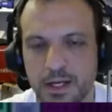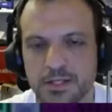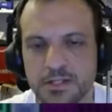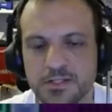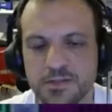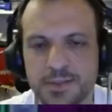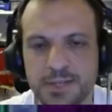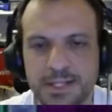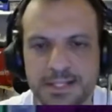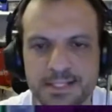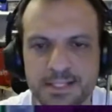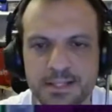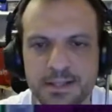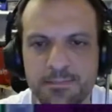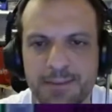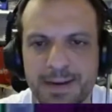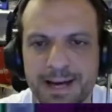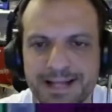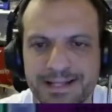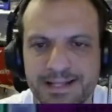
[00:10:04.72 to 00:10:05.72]
So I'm guessing the
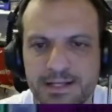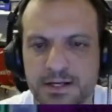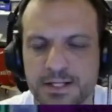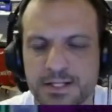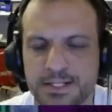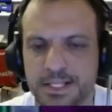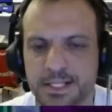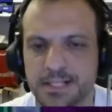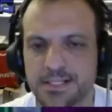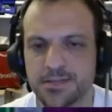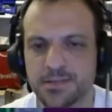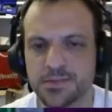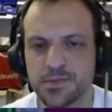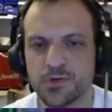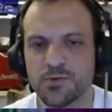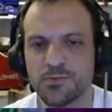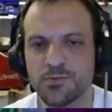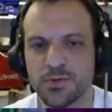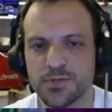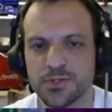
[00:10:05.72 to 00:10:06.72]
bad guy is like some sort
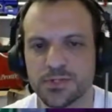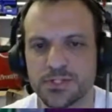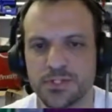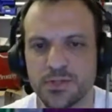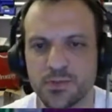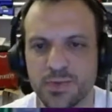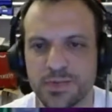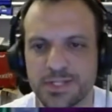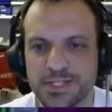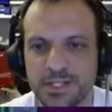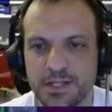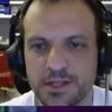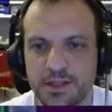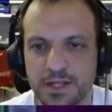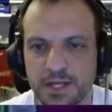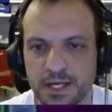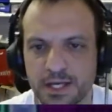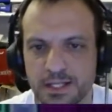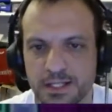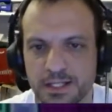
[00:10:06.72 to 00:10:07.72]
of monster wizard
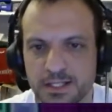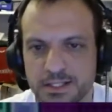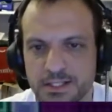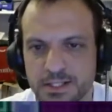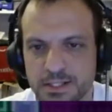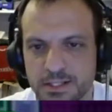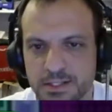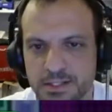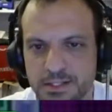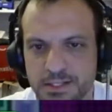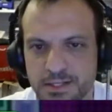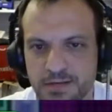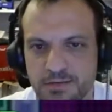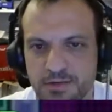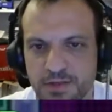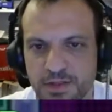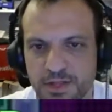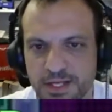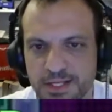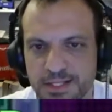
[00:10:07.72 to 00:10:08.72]
thing, and it turns
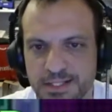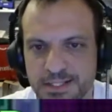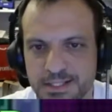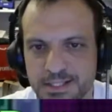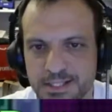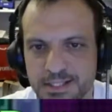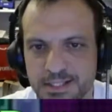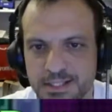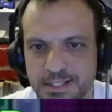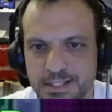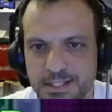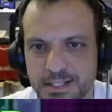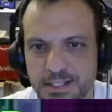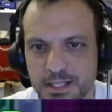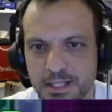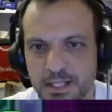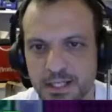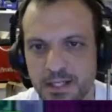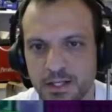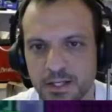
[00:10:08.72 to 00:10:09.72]
everything into these...
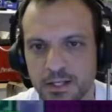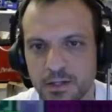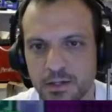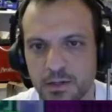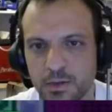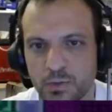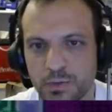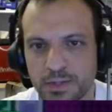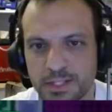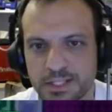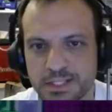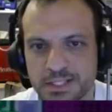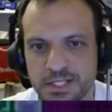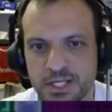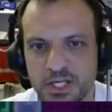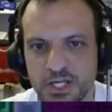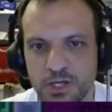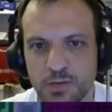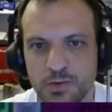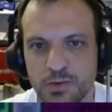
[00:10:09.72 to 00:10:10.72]
All these
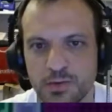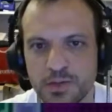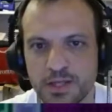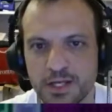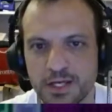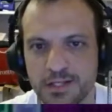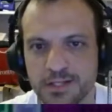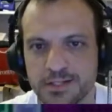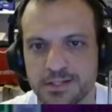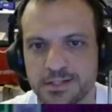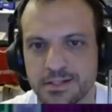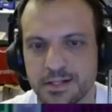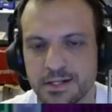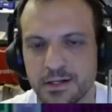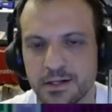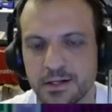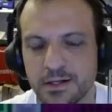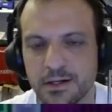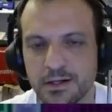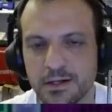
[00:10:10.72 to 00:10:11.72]
cute things
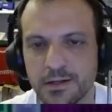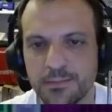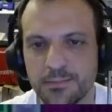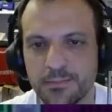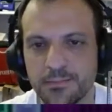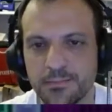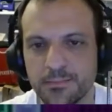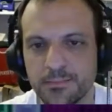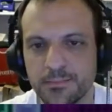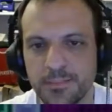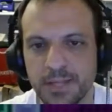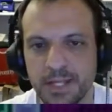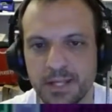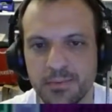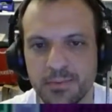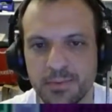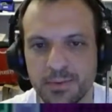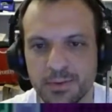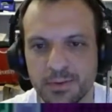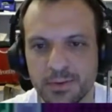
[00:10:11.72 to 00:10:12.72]
are
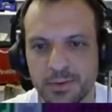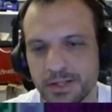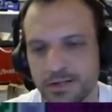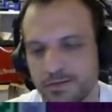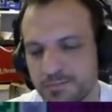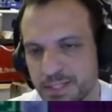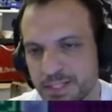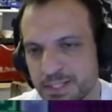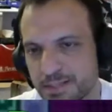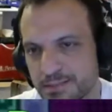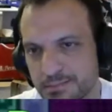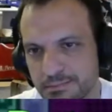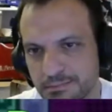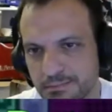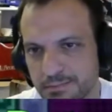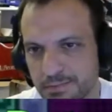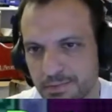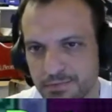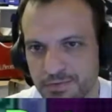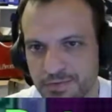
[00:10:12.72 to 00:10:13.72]
people that have been
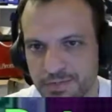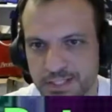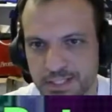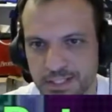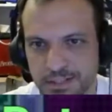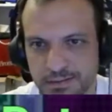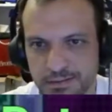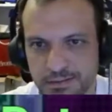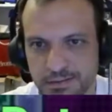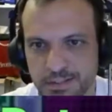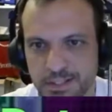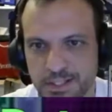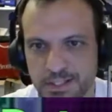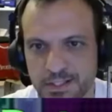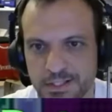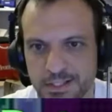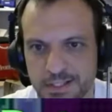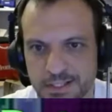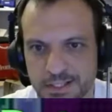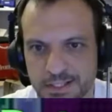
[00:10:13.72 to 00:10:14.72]
obviously
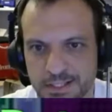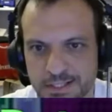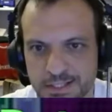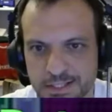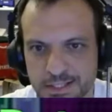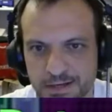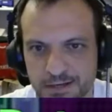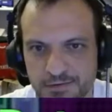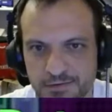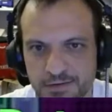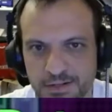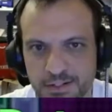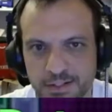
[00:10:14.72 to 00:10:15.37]
turned into stuff.